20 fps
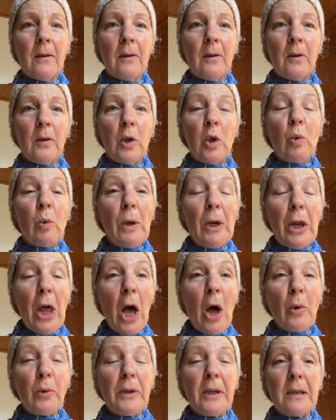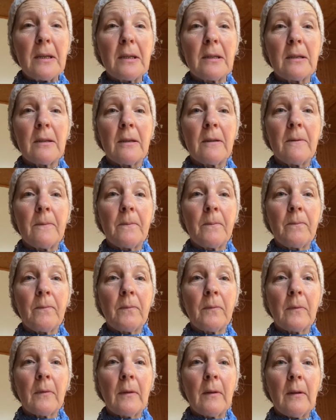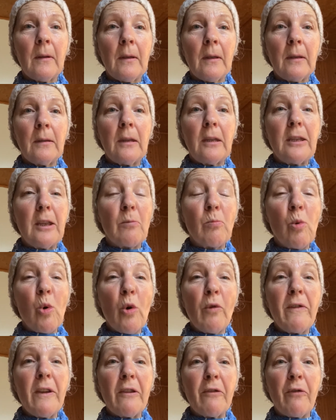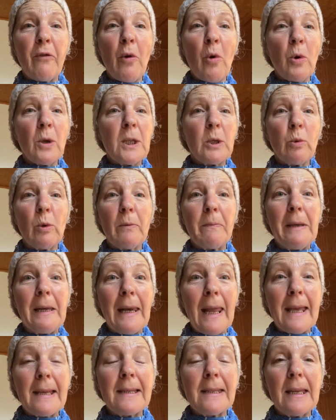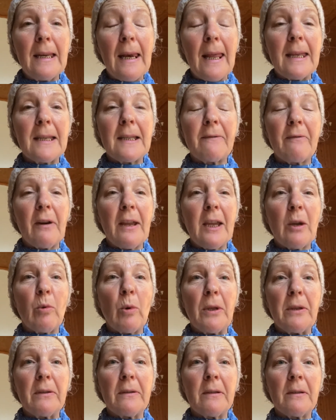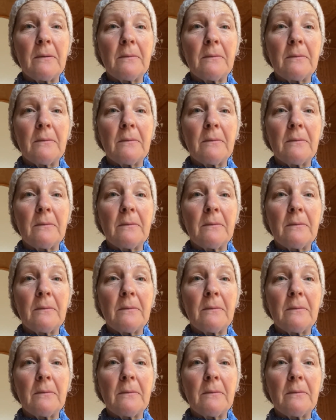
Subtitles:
you will notice that the moving thoughts will be less and less frequent.